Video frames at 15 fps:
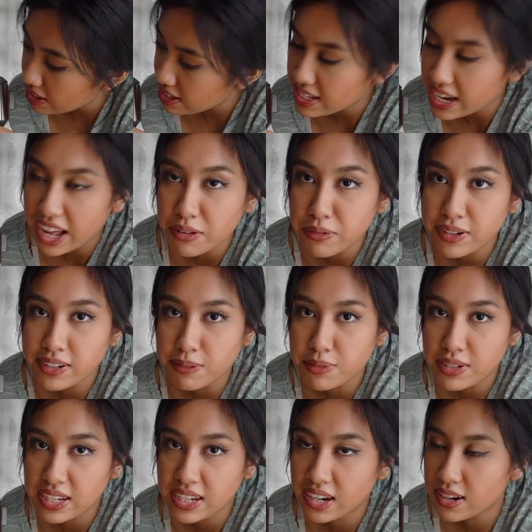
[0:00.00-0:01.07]
the dial went up
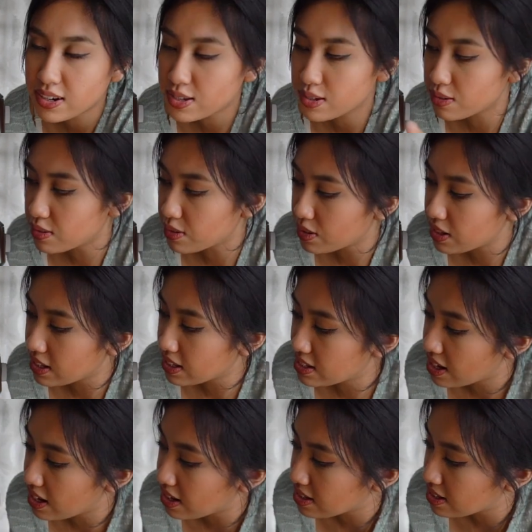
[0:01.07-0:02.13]
to here, so it
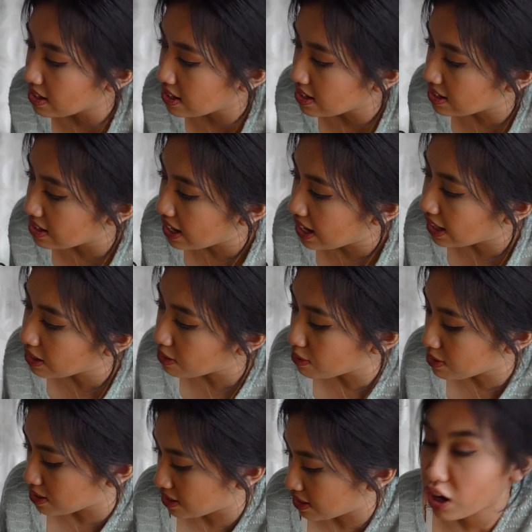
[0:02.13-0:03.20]
tells us that it
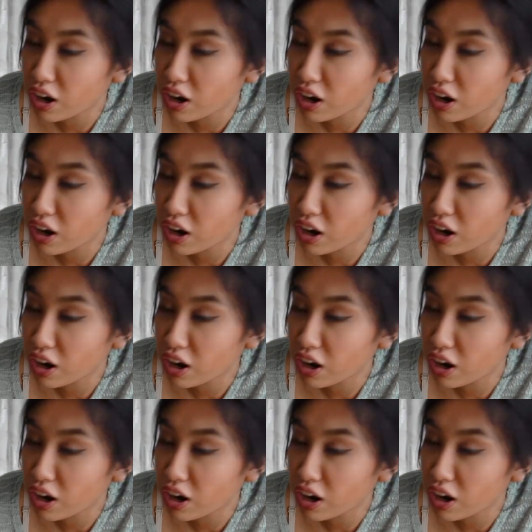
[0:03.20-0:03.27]
wasn't